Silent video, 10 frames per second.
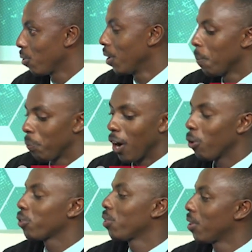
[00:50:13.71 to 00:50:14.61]
Mm. They
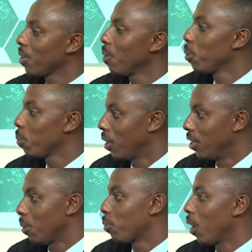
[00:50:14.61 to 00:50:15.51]
are also the same
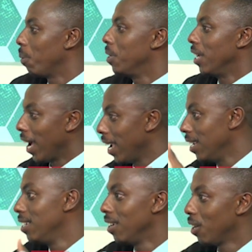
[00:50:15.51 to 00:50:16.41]
people that are probably
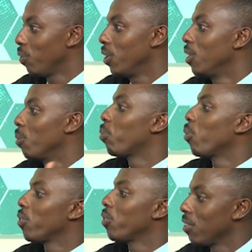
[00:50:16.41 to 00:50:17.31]
aiding, even in the
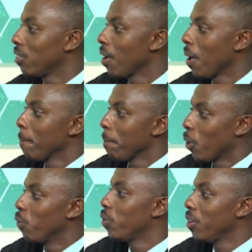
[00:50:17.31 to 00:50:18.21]
process
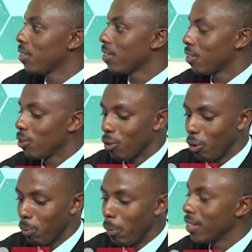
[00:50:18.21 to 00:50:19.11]
of this, you
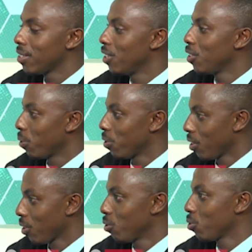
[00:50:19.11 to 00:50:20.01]
know, massive
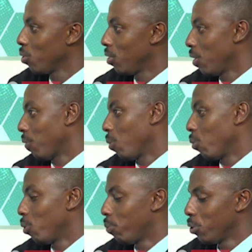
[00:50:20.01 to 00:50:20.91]
persecution, if I
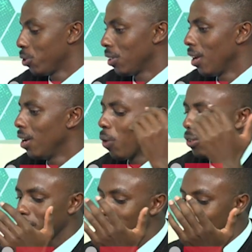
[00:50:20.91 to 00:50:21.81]
would put it.
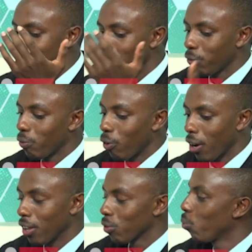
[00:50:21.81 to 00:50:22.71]
What is left
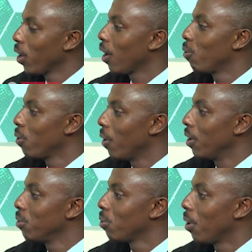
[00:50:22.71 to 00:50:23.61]
for us? Where do
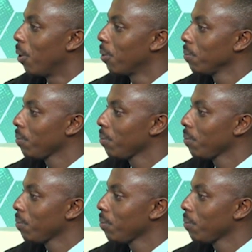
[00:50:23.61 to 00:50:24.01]
we run to now?